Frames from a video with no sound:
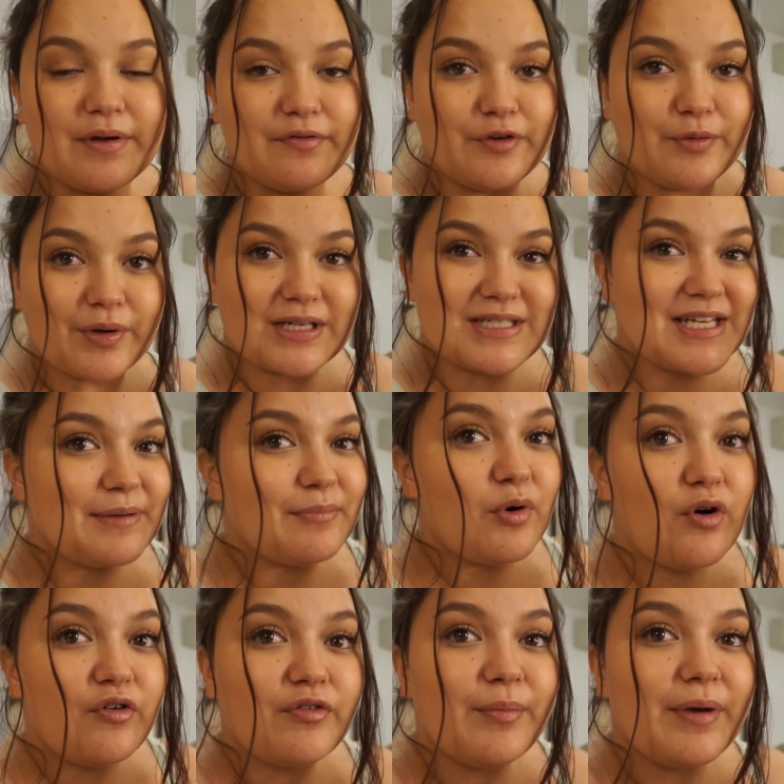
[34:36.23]
if you want to see
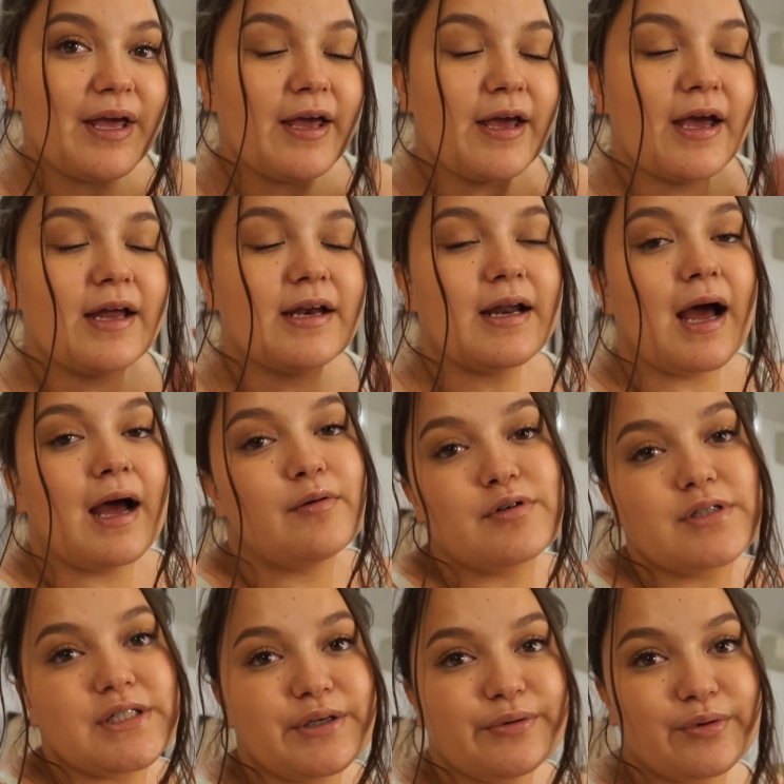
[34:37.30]
more from me and I
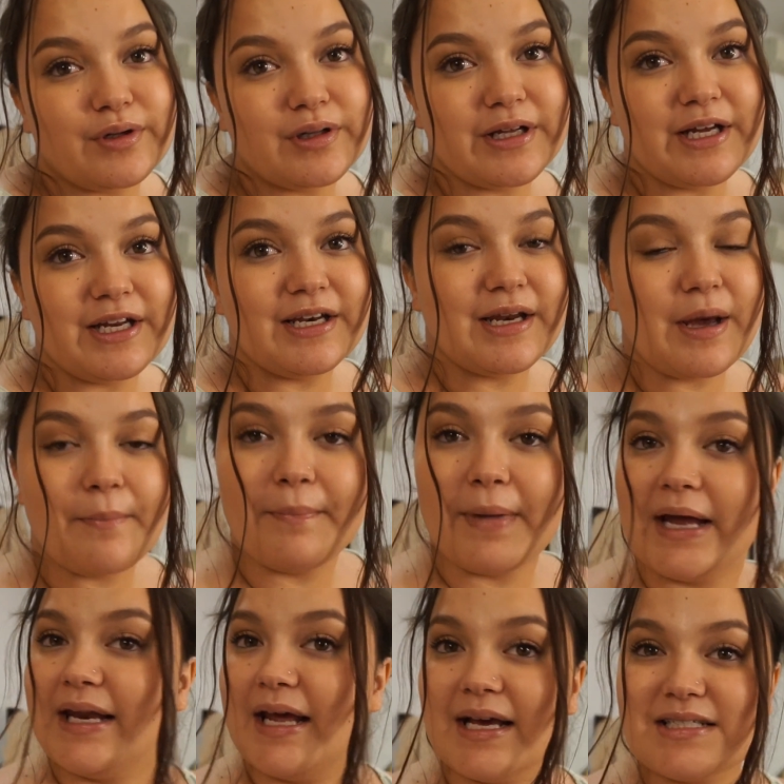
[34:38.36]
will see you all in
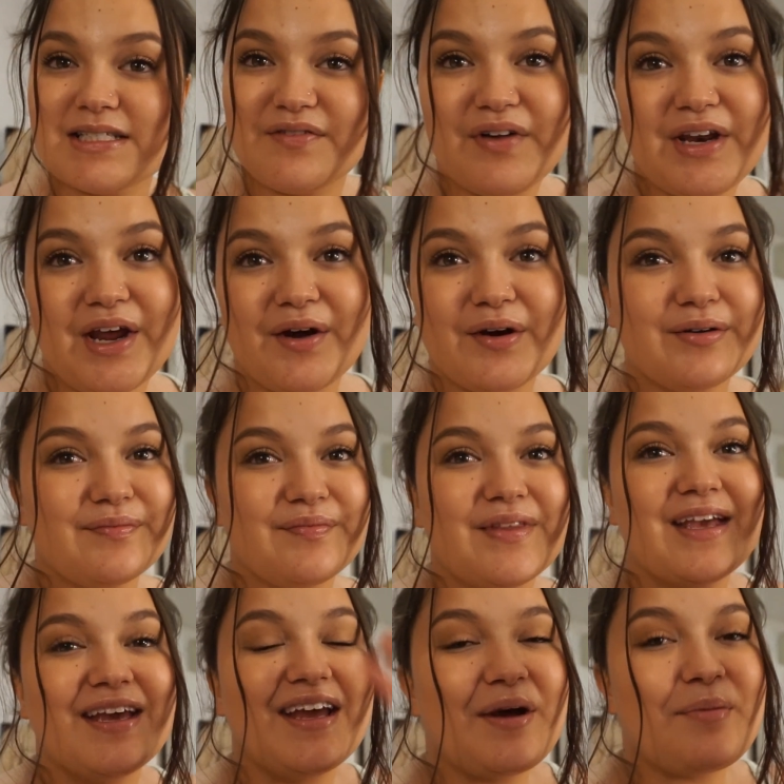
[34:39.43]
my next video
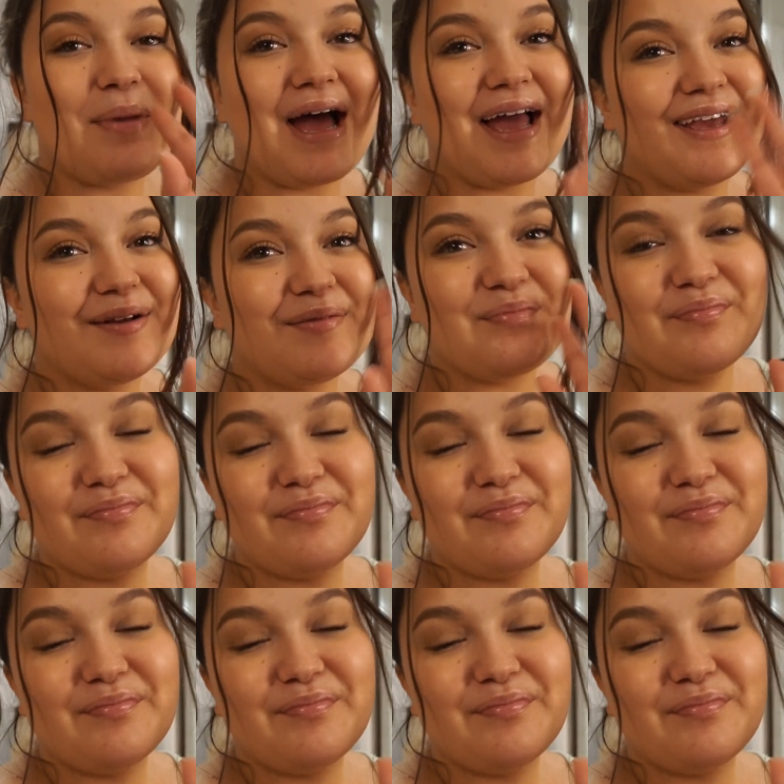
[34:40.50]
bye